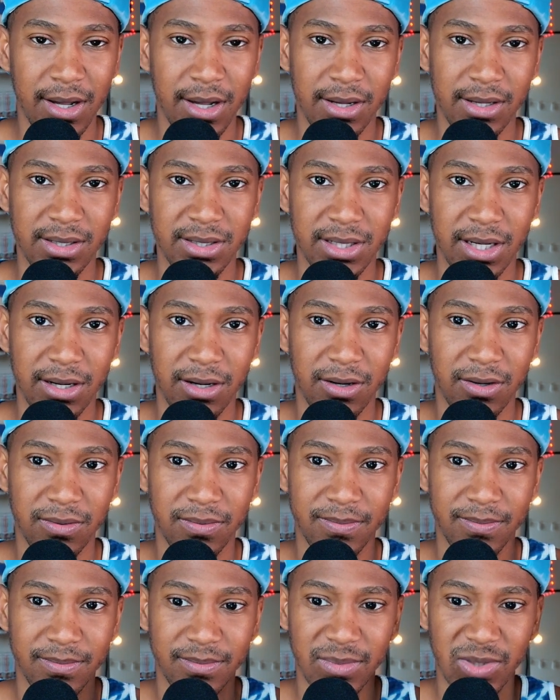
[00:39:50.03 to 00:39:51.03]
So
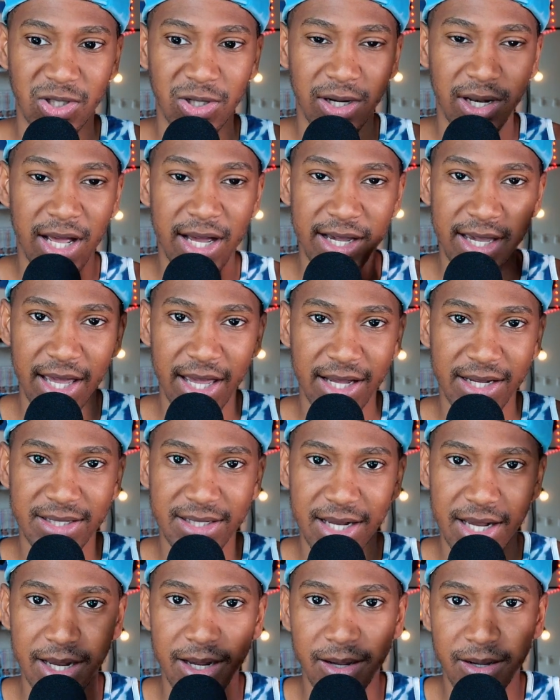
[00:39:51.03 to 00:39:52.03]
Sherlock X
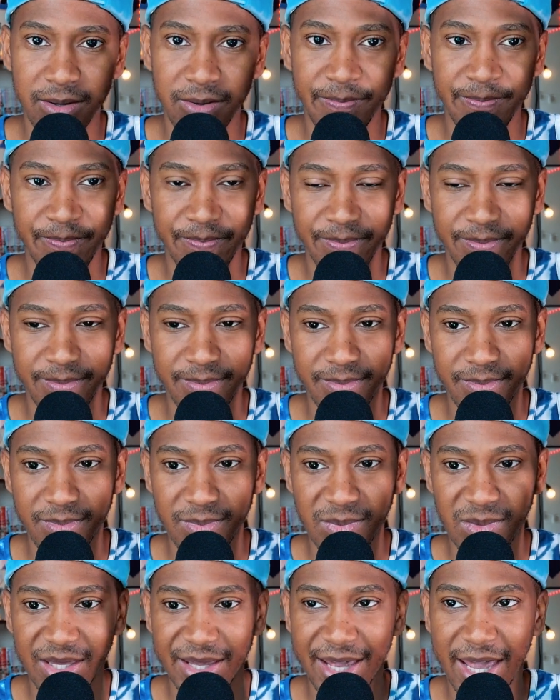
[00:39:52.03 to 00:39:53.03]
Kale,
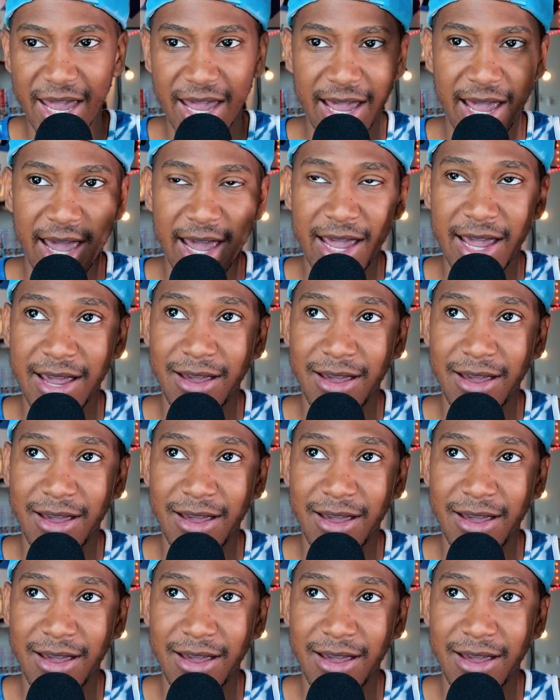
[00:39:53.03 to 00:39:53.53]
Kayl.